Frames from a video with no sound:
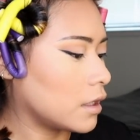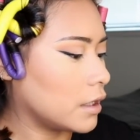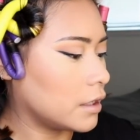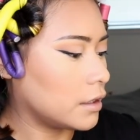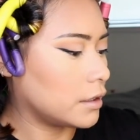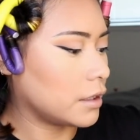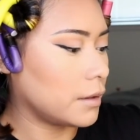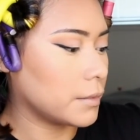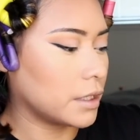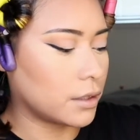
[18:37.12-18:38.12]
And
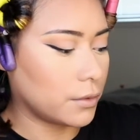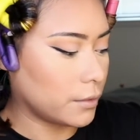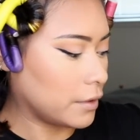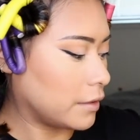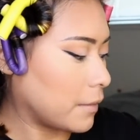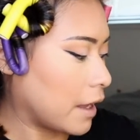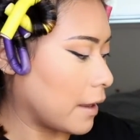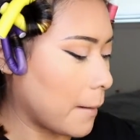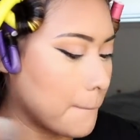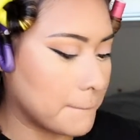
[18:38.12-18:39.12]
I'm gonna go with
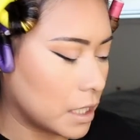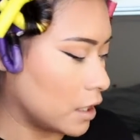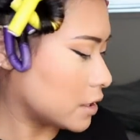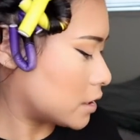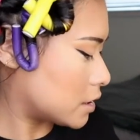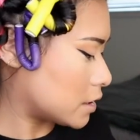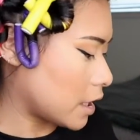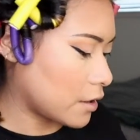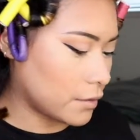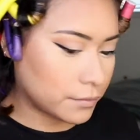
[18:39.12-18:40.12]
my blush
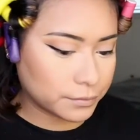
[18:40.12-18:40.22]
now.